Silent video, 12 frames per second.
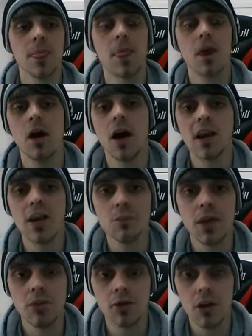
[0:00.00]
that I can
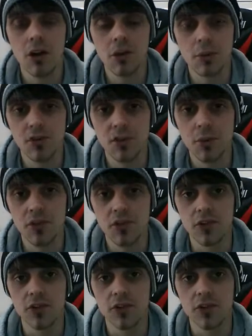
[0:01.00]
be a reliable sponsor